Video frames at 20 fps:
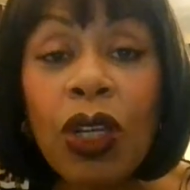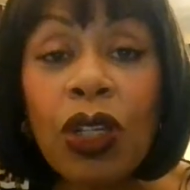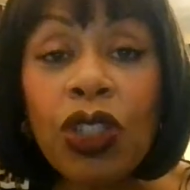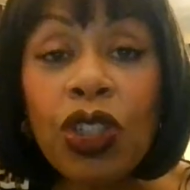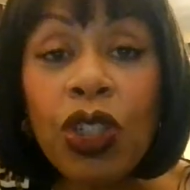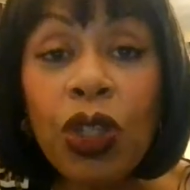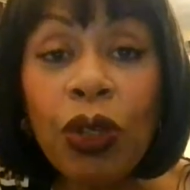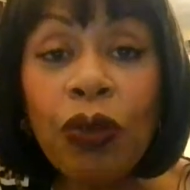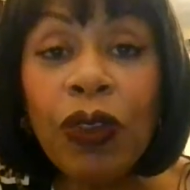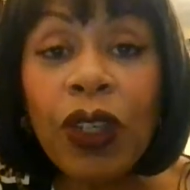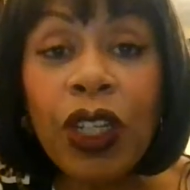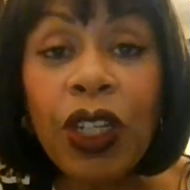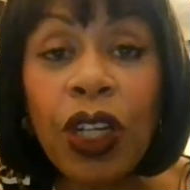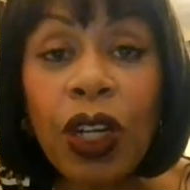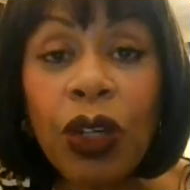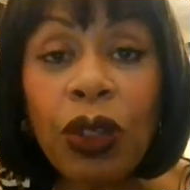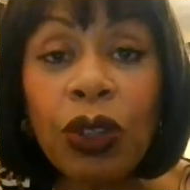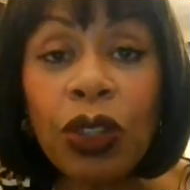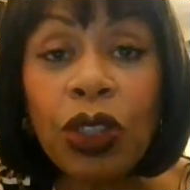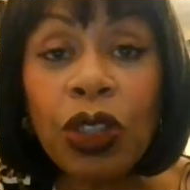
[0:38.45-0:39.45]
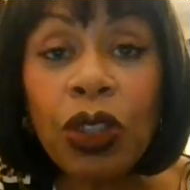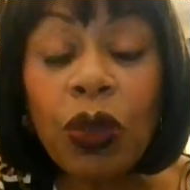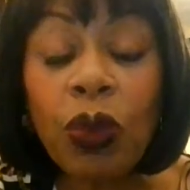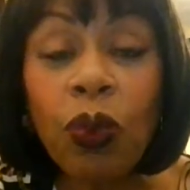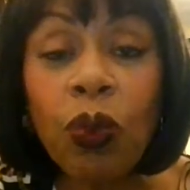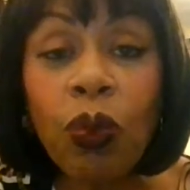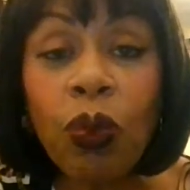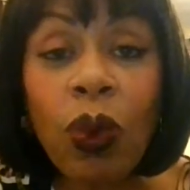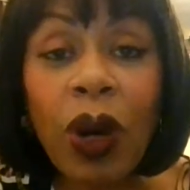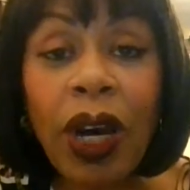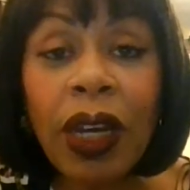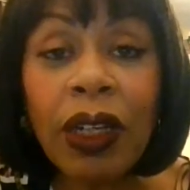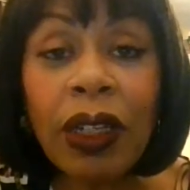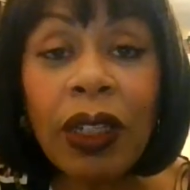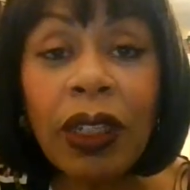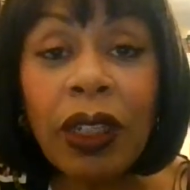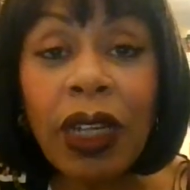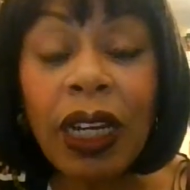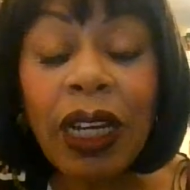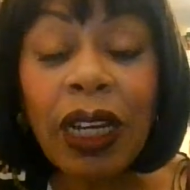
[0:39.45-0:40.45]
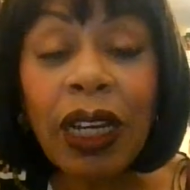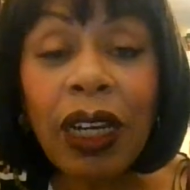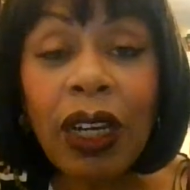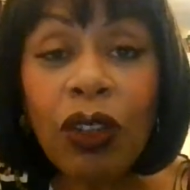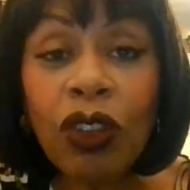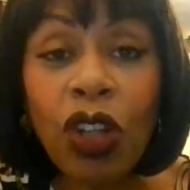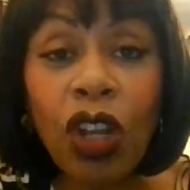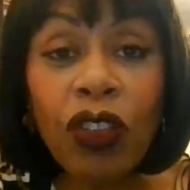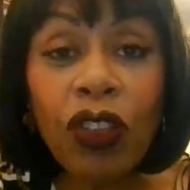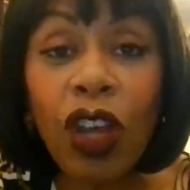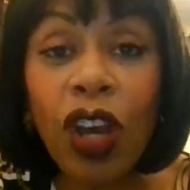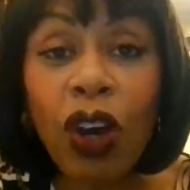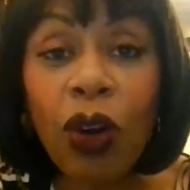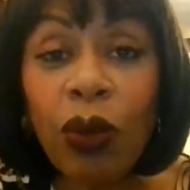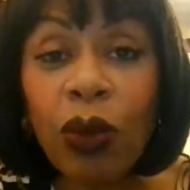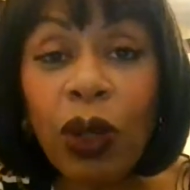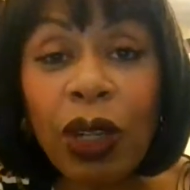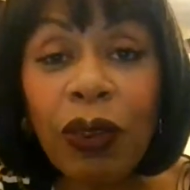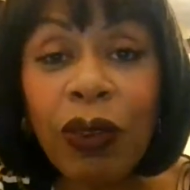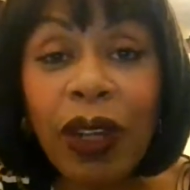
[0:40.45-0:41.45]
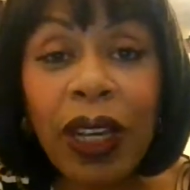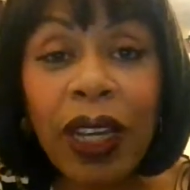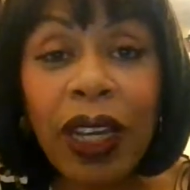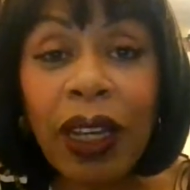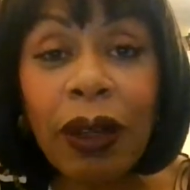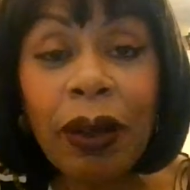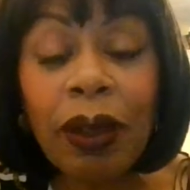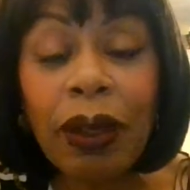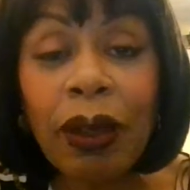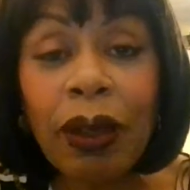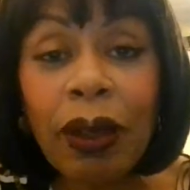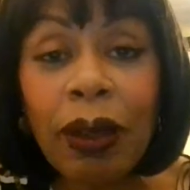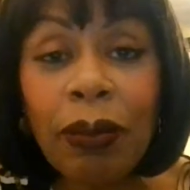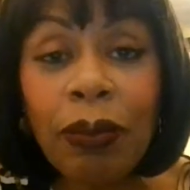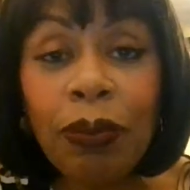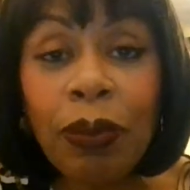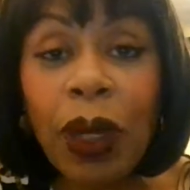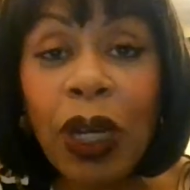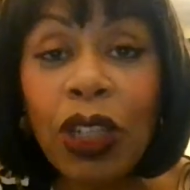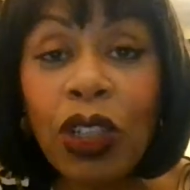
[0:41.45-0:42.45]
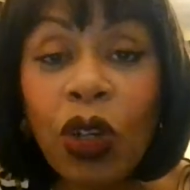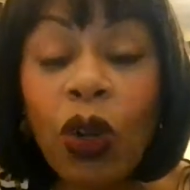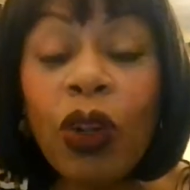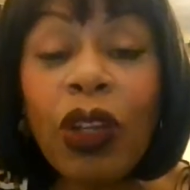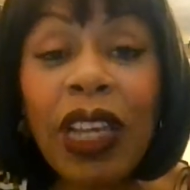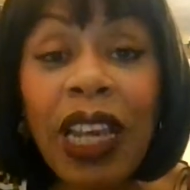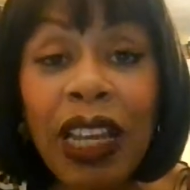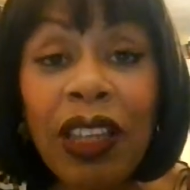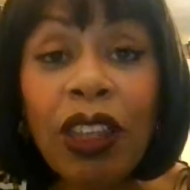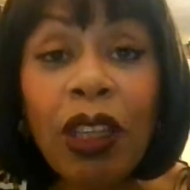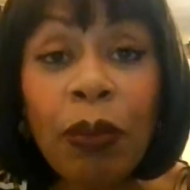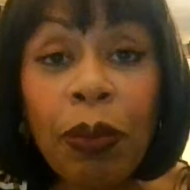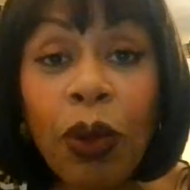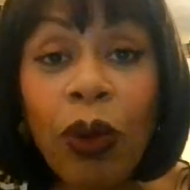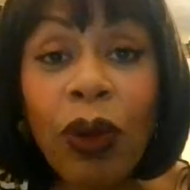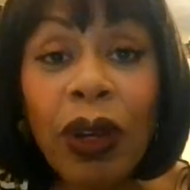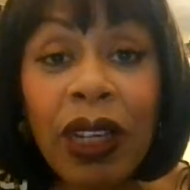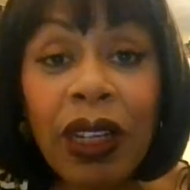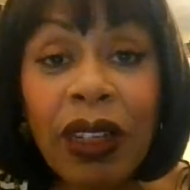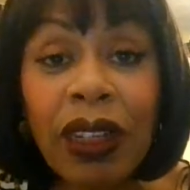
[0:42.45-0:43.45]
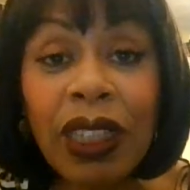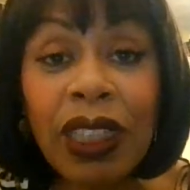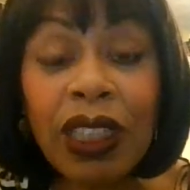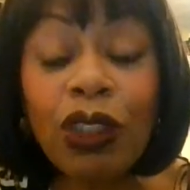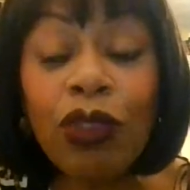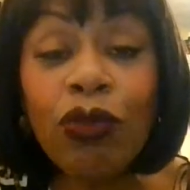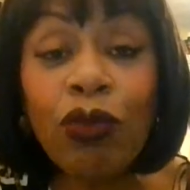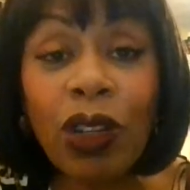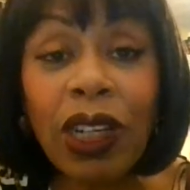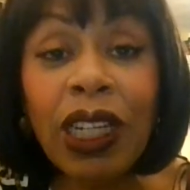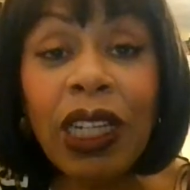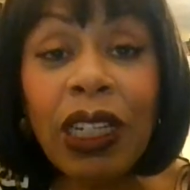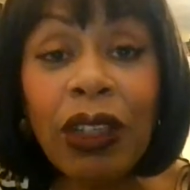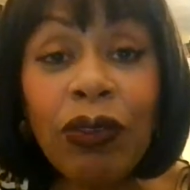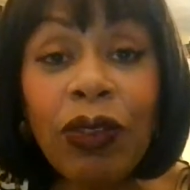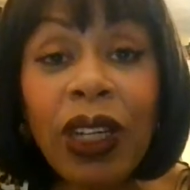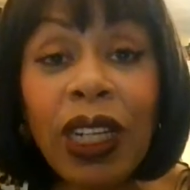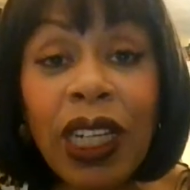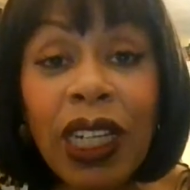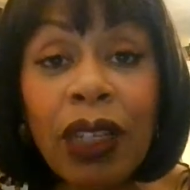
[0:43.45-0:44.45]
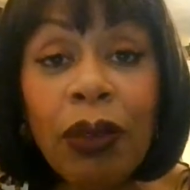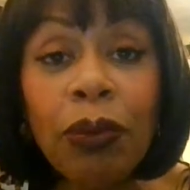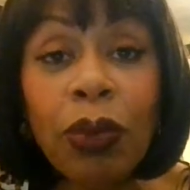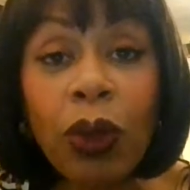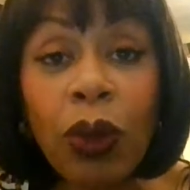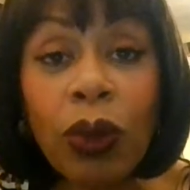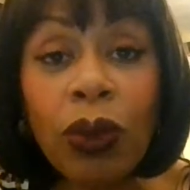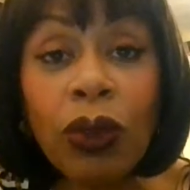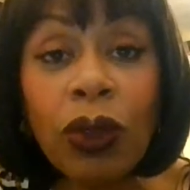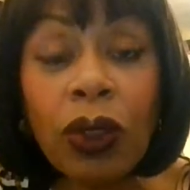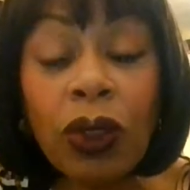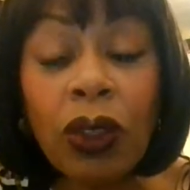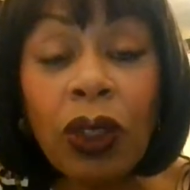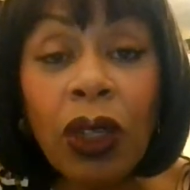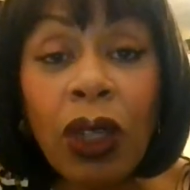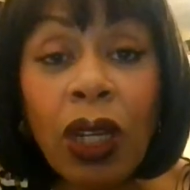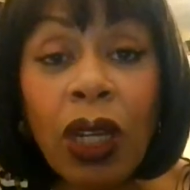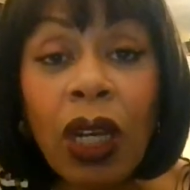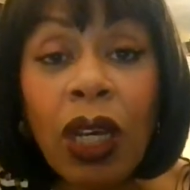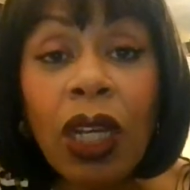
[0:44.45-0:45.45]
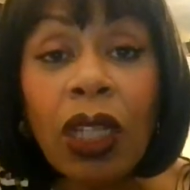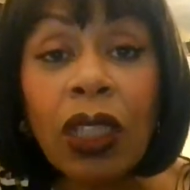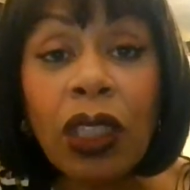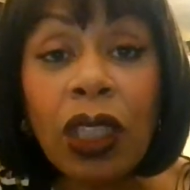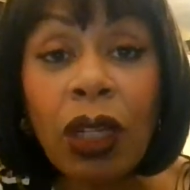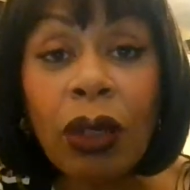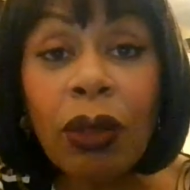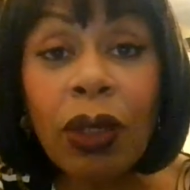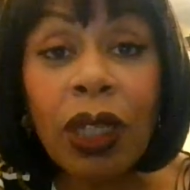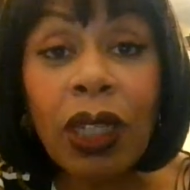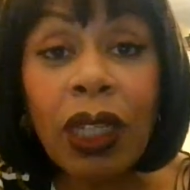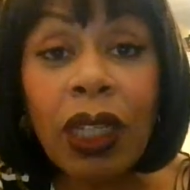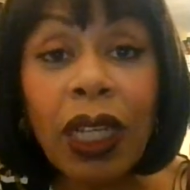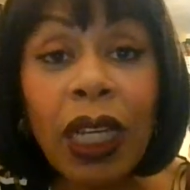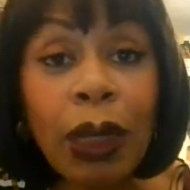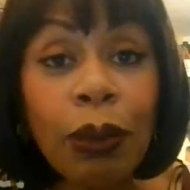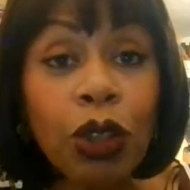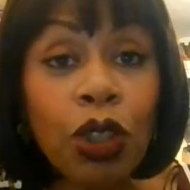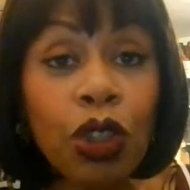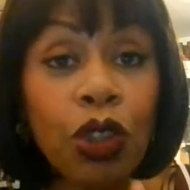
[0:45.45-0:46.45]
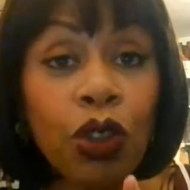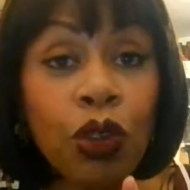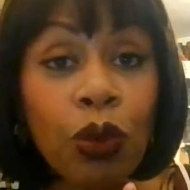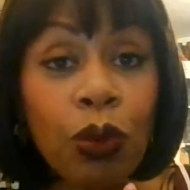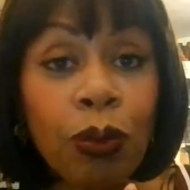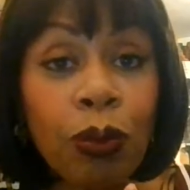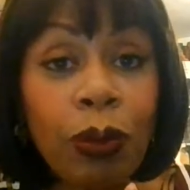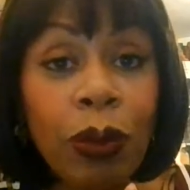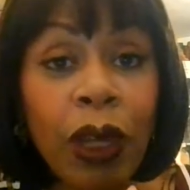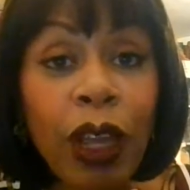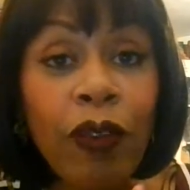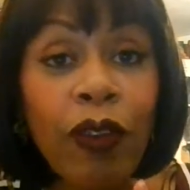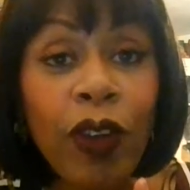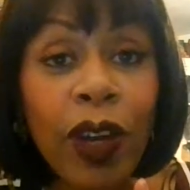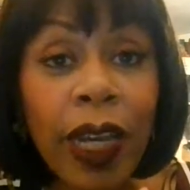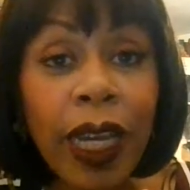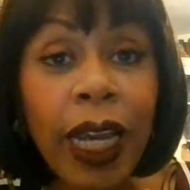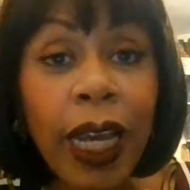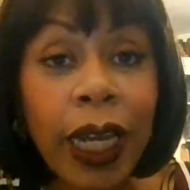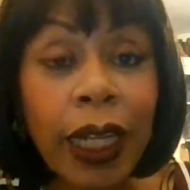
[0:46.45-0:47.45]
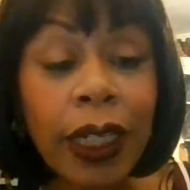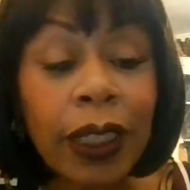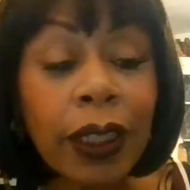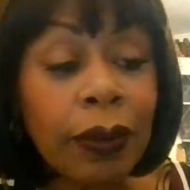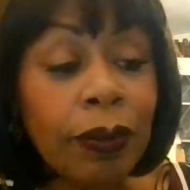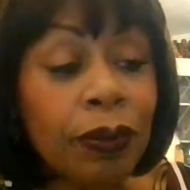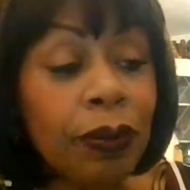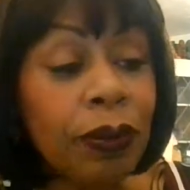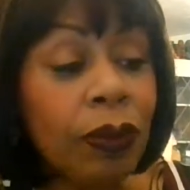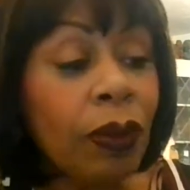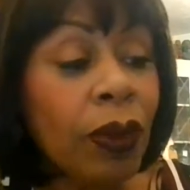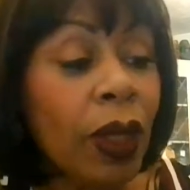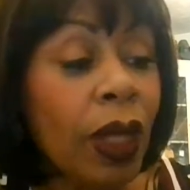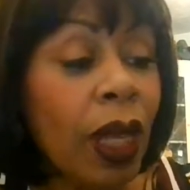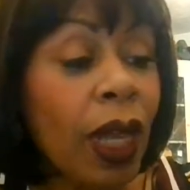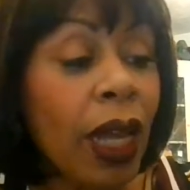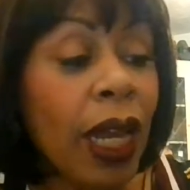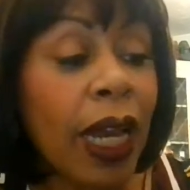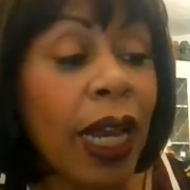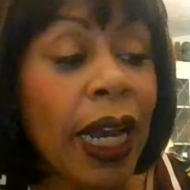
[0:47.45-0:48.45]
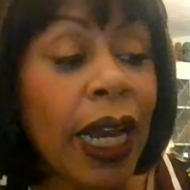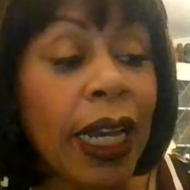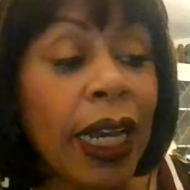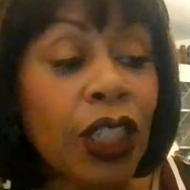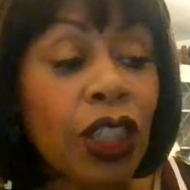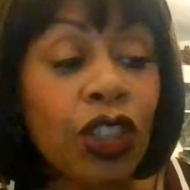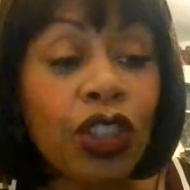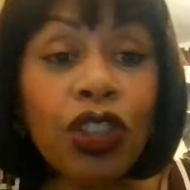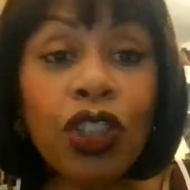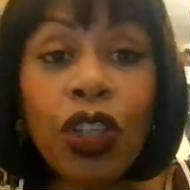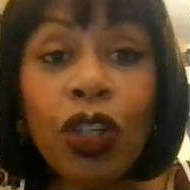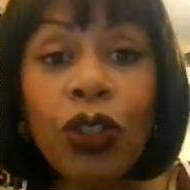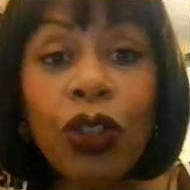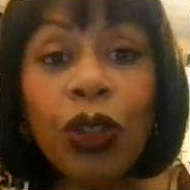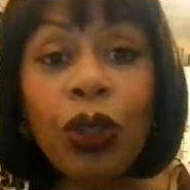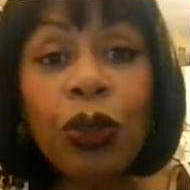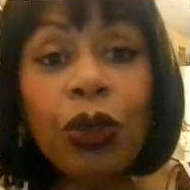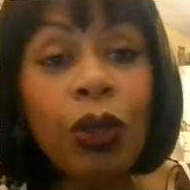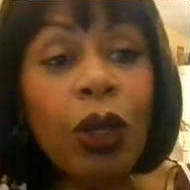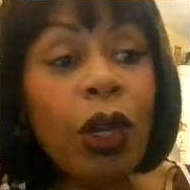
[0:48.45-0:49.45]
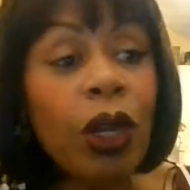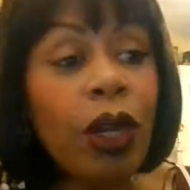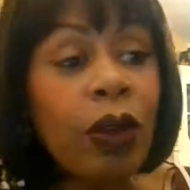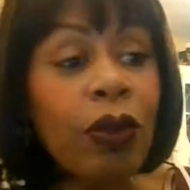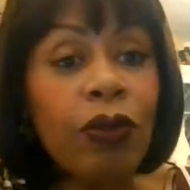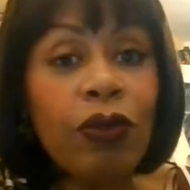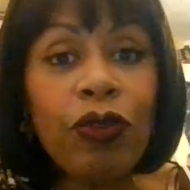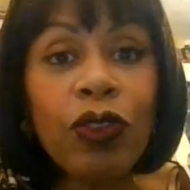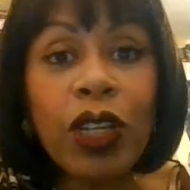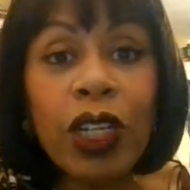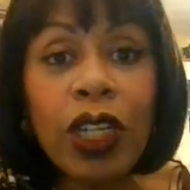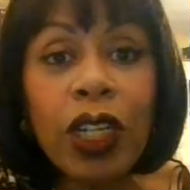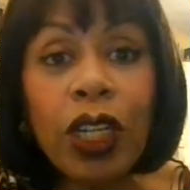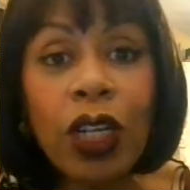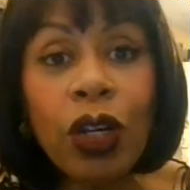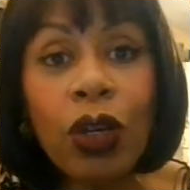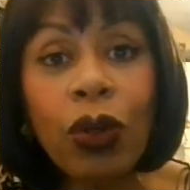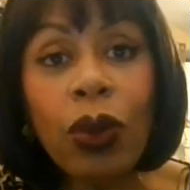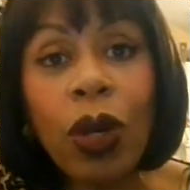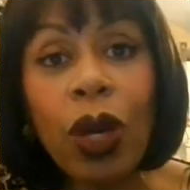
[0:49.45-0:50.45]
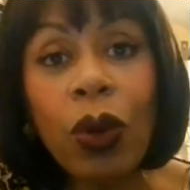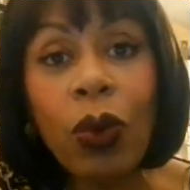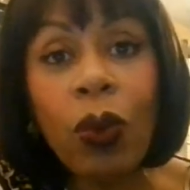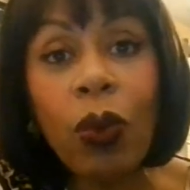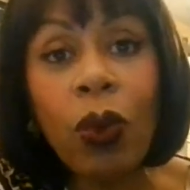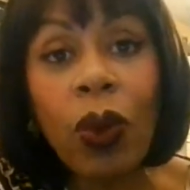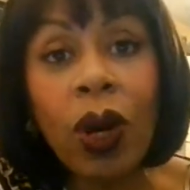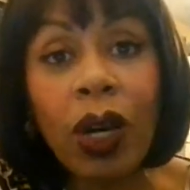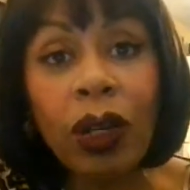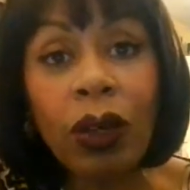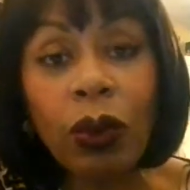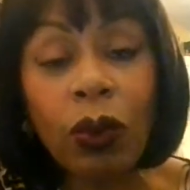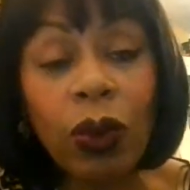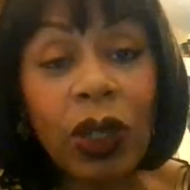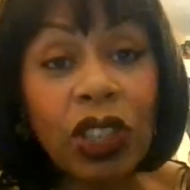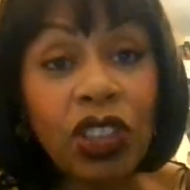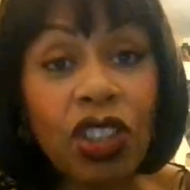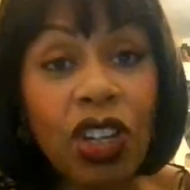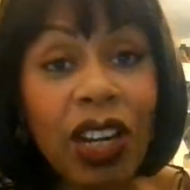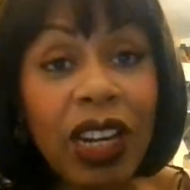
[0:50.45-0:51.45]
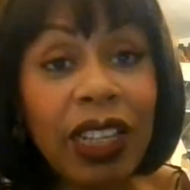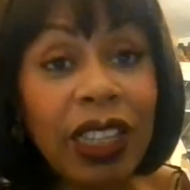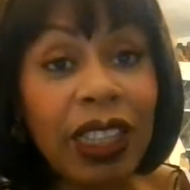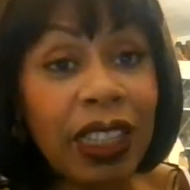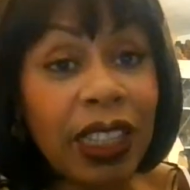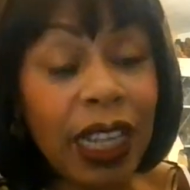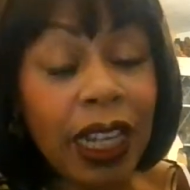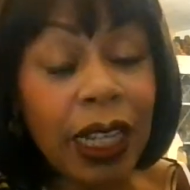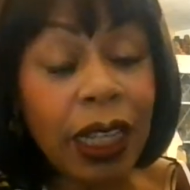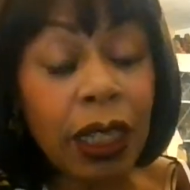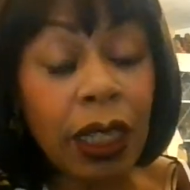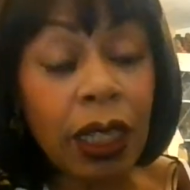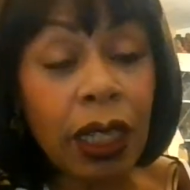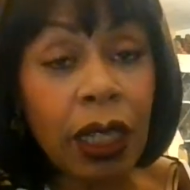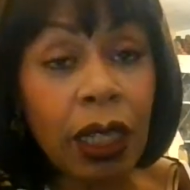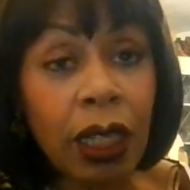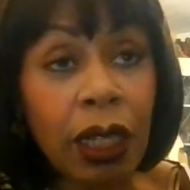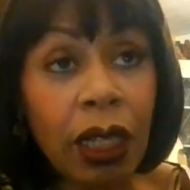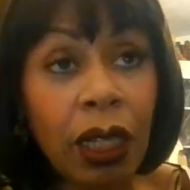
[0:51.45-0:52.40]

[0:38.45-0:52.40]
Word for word: two videos. One, not the whole of it, but you'll get the point. It's really, really important. So I'm going to keep stum if I can and show you video one, which I think,